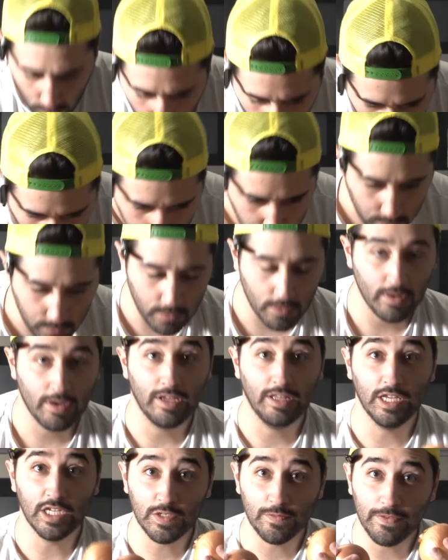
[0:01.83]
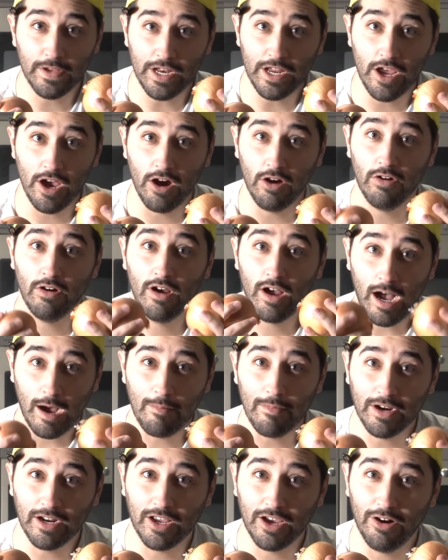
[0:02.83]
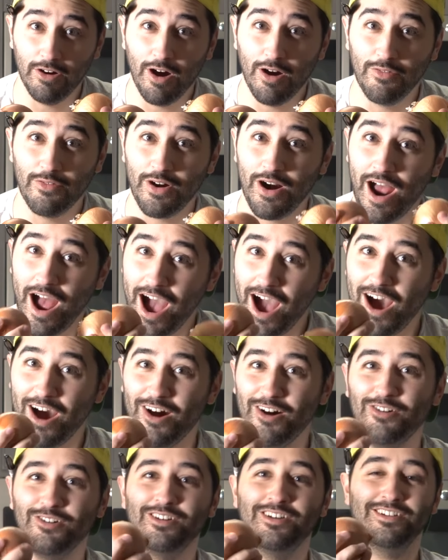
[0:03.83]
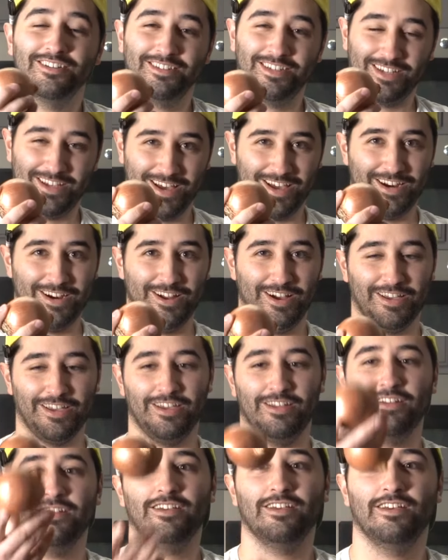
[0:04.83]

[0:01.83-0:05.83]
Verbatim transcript: Whew. In this video, I'm gonna go over how to cut an onion.